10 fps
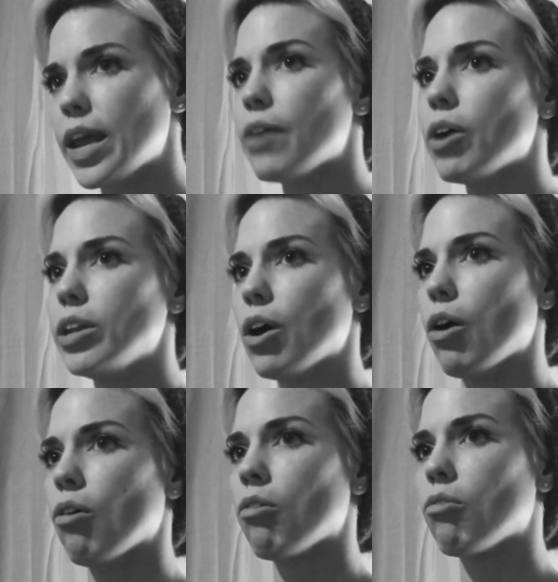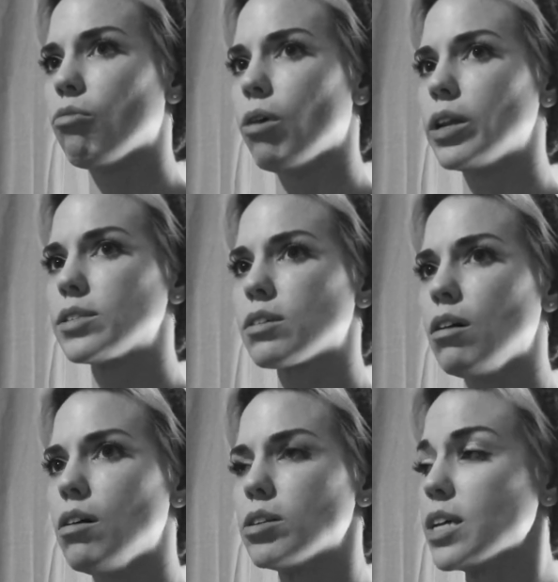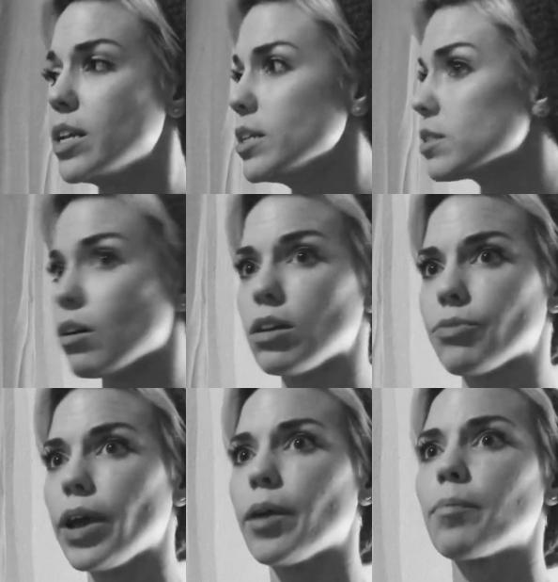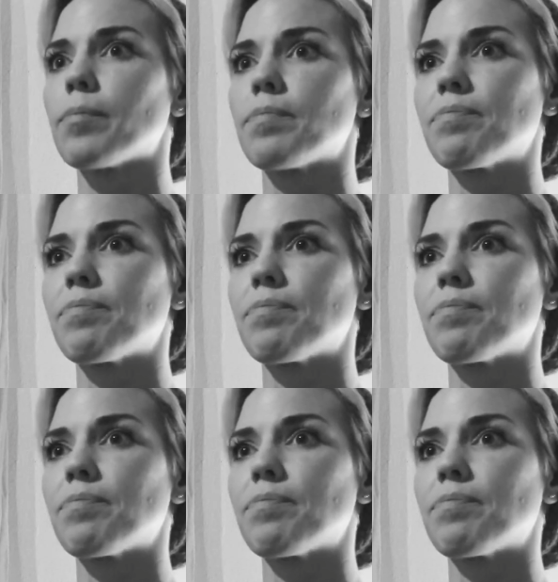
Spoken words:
Now I know what it's called, and it's called rape.